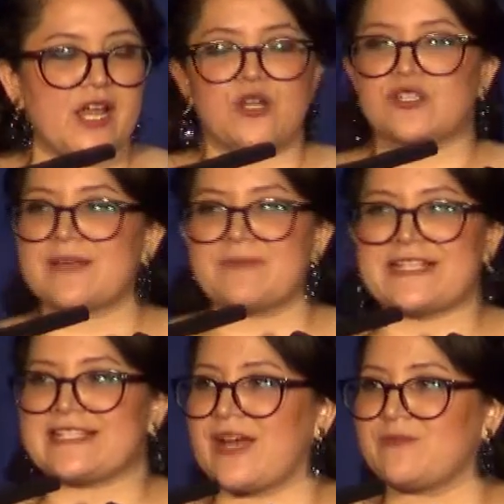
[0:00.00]
Los
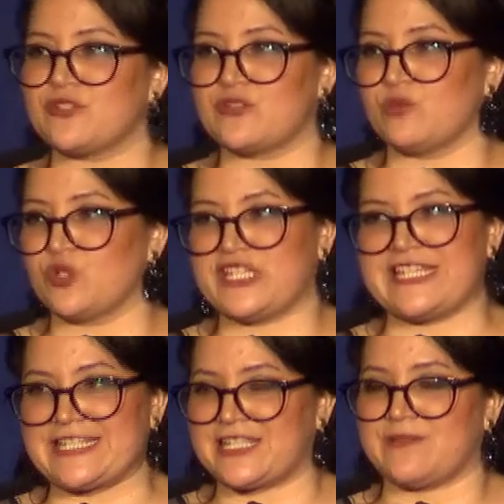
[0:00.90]
apreciamos
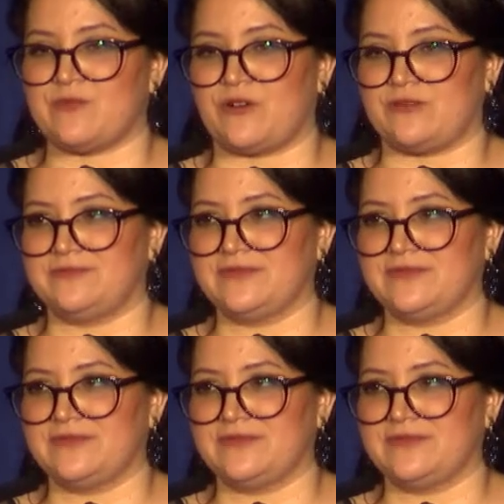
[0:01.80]
muchísimo.